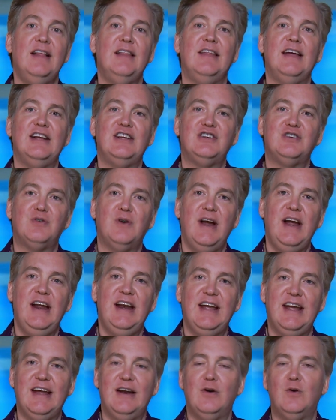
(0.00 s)
They
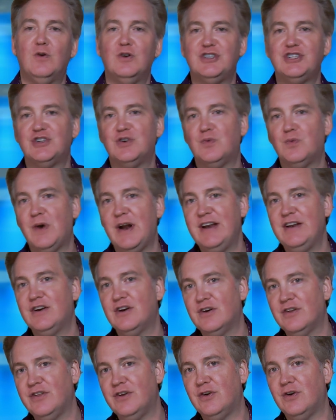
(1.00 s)
trade in or
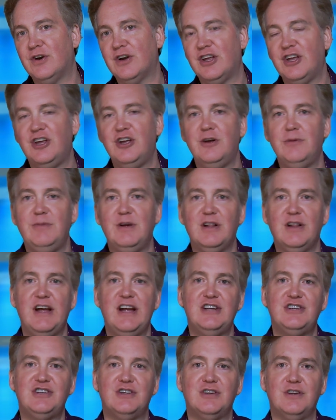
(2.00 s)
surrender their
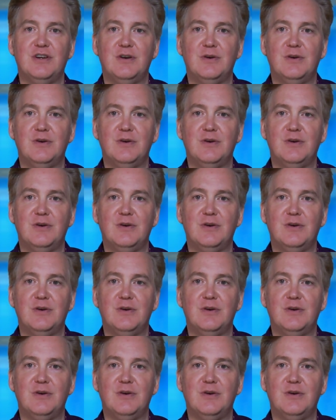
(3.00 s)
accumulation